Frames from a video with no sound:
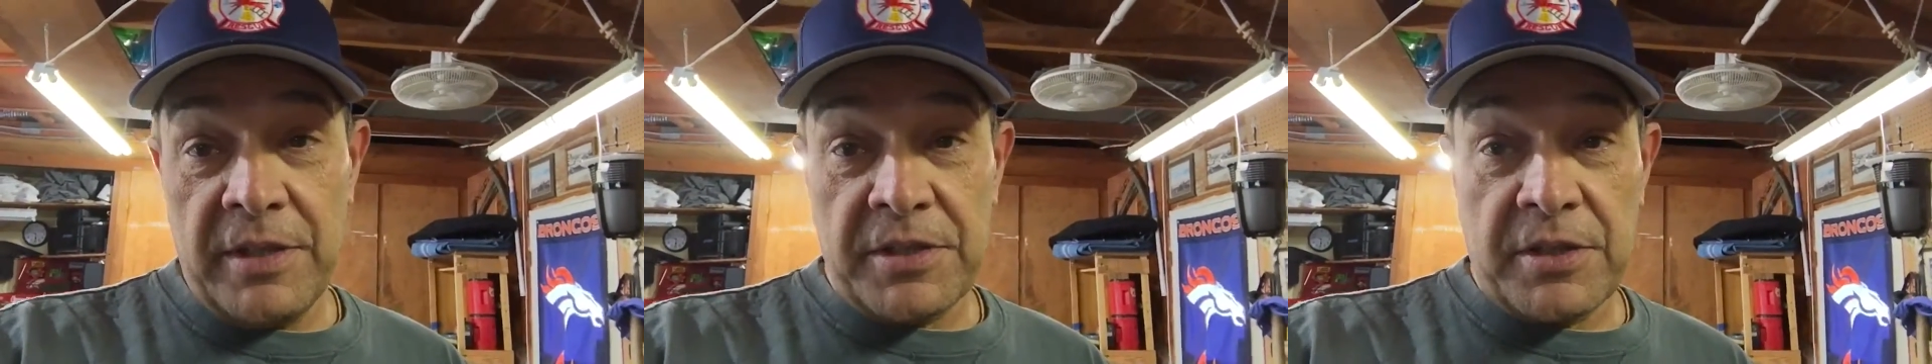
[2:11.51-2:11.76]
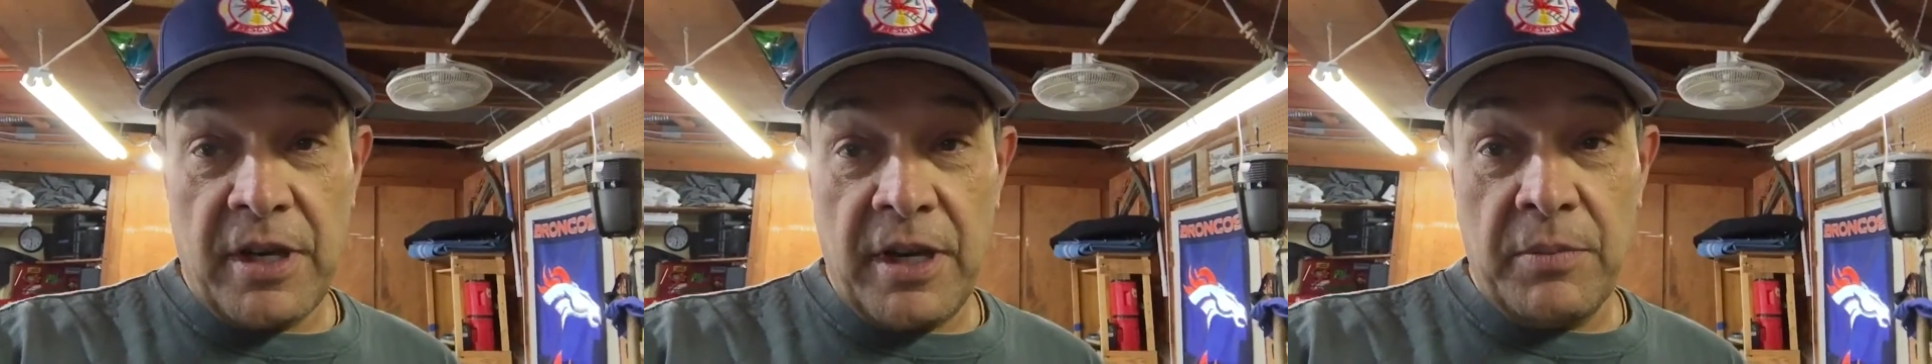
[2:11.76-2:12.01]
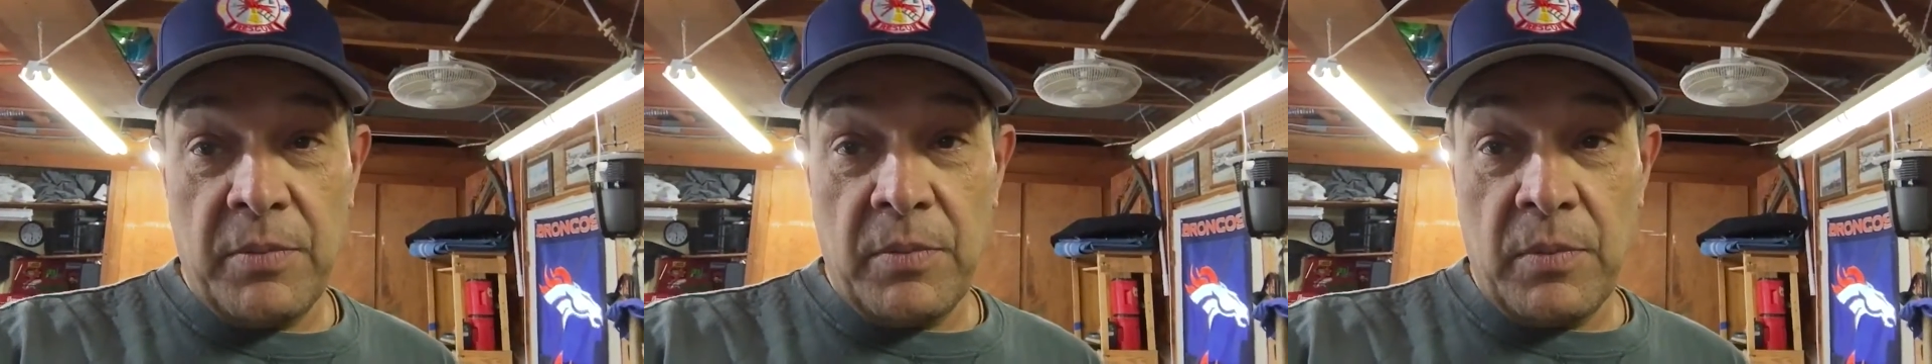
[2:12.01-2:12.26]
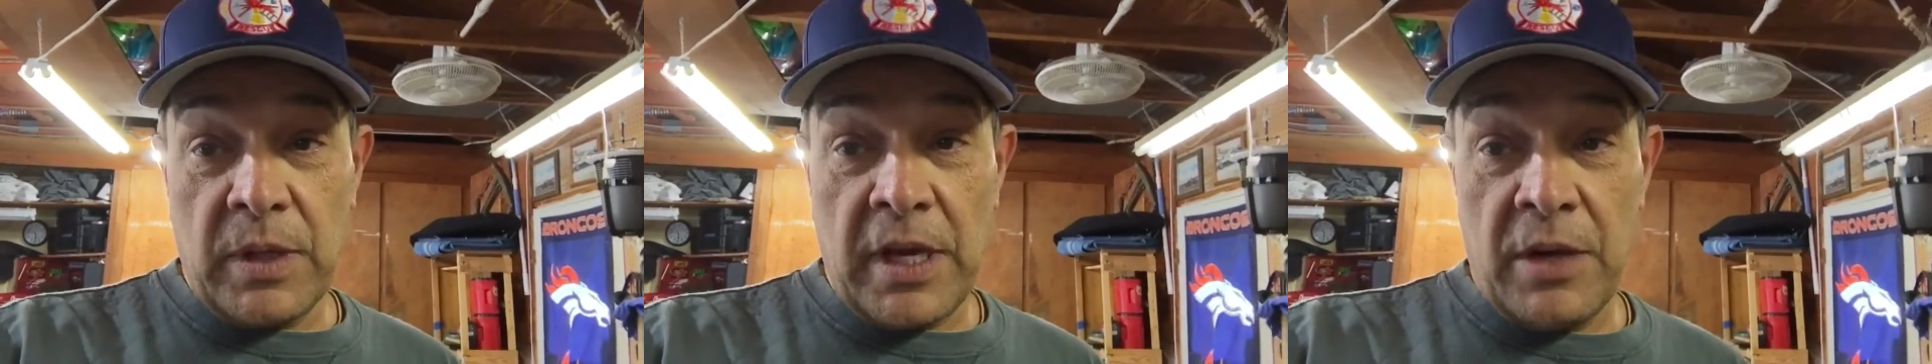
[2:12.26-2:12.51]
describe
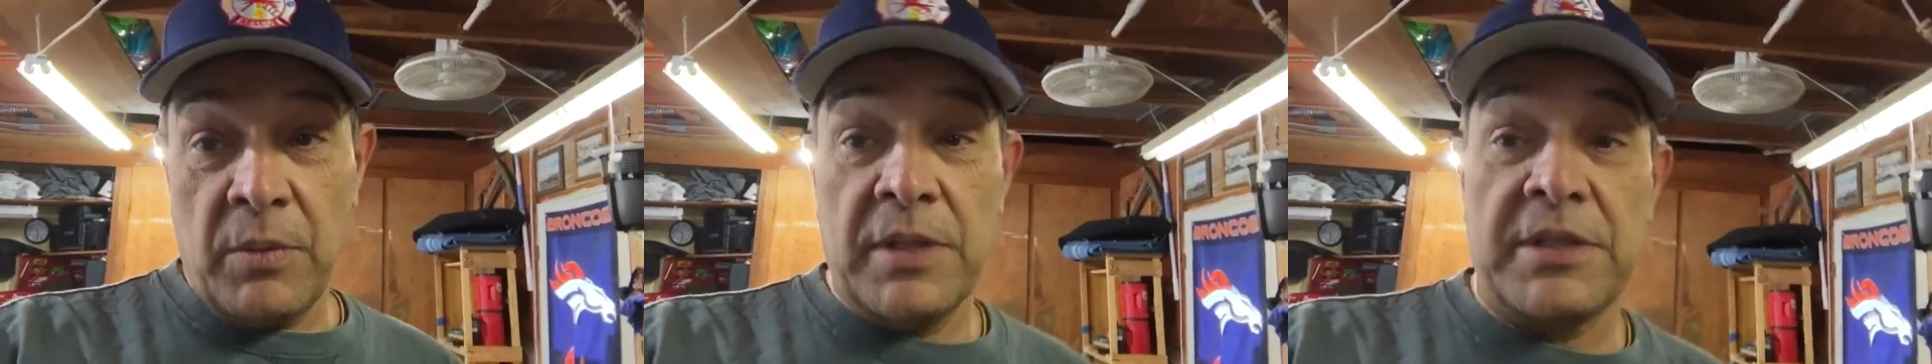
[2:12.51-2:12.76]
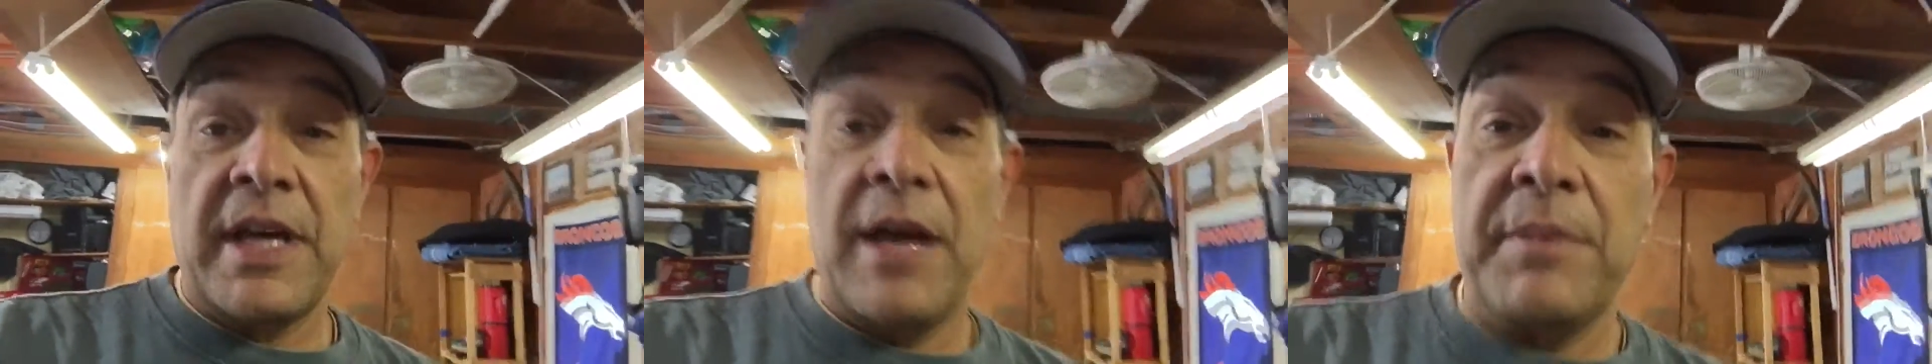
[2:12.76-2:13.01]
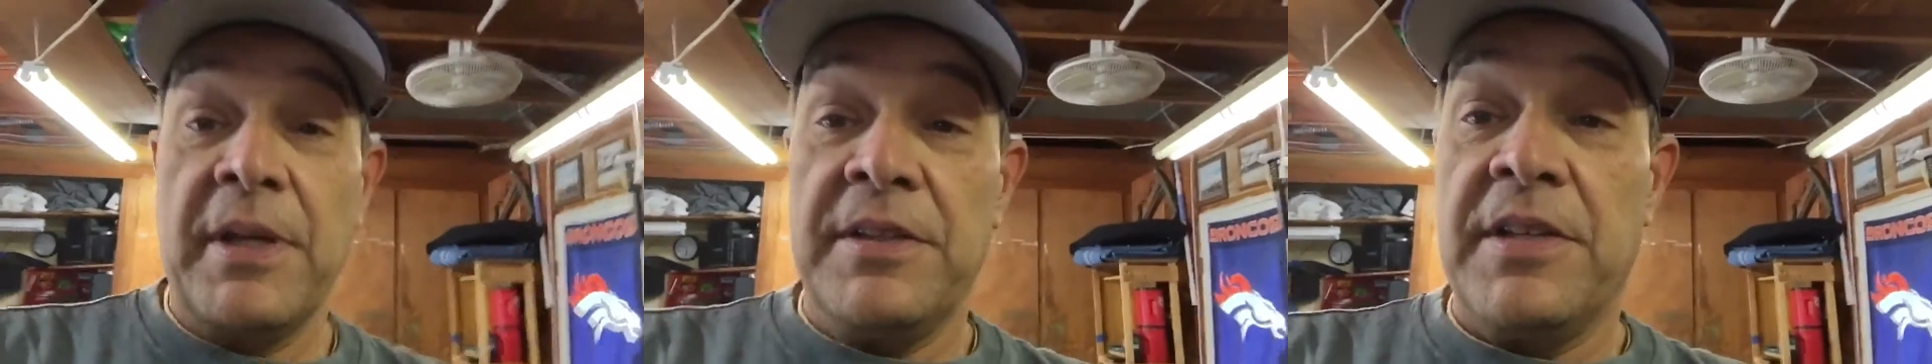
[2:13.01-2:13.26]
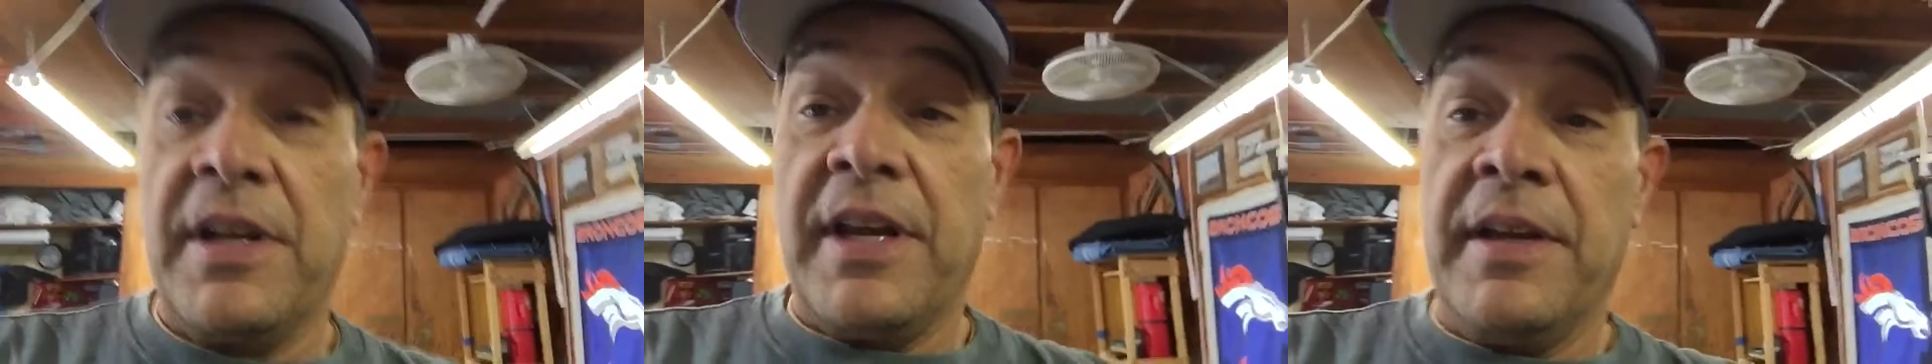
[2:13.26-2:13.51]
kind of what's happening
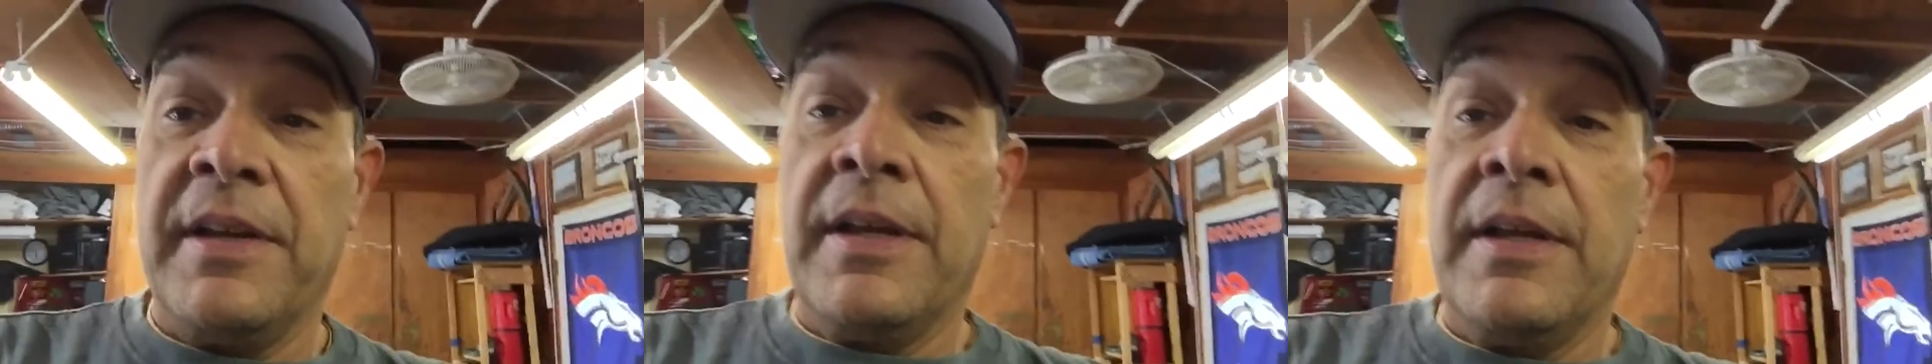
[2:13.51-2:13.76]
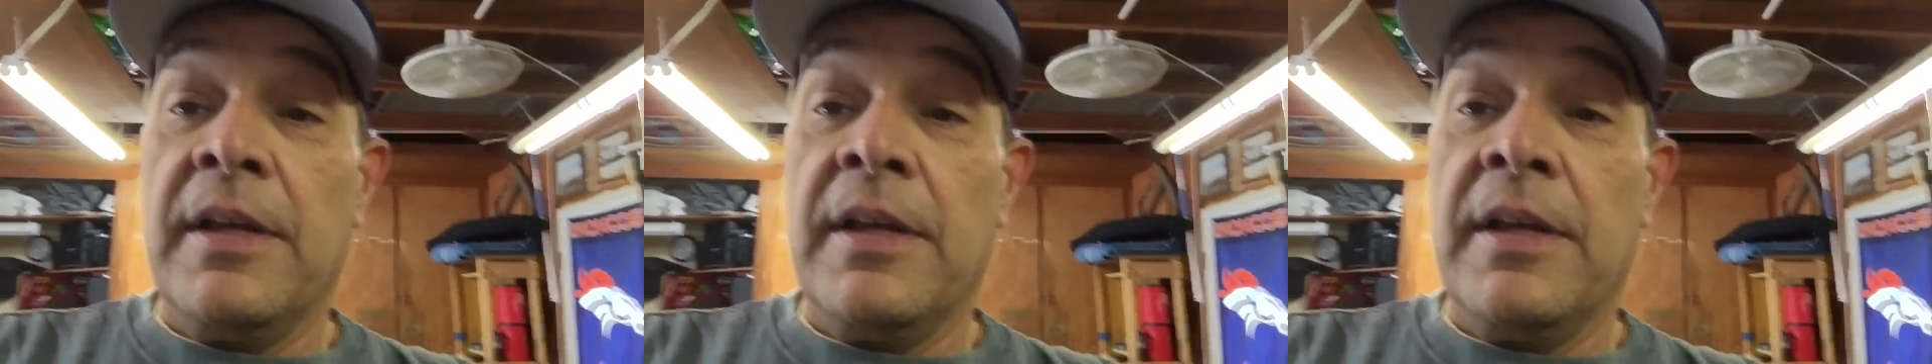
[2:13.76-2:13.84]
today.